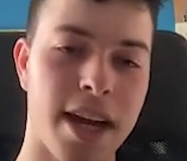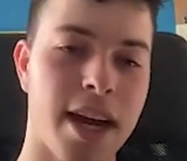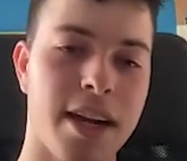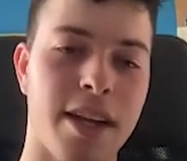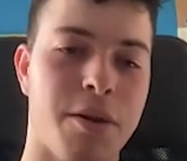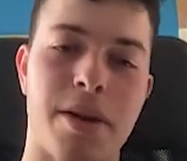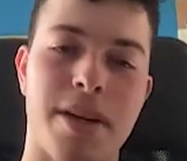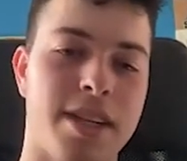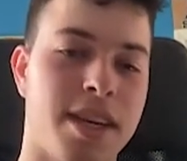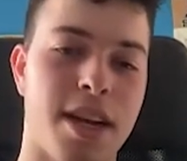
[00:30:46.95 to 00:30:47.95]
kind of like what it
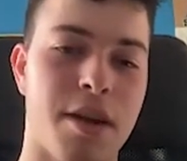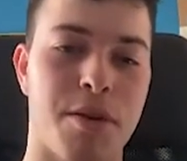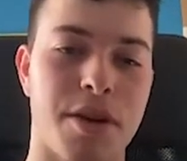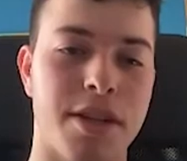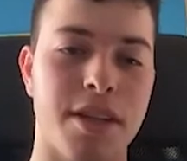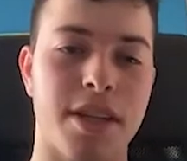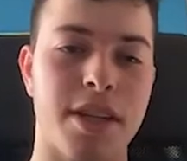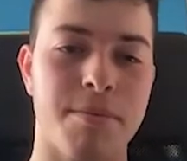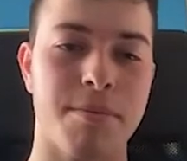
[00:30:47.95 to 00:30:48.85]
is today personally.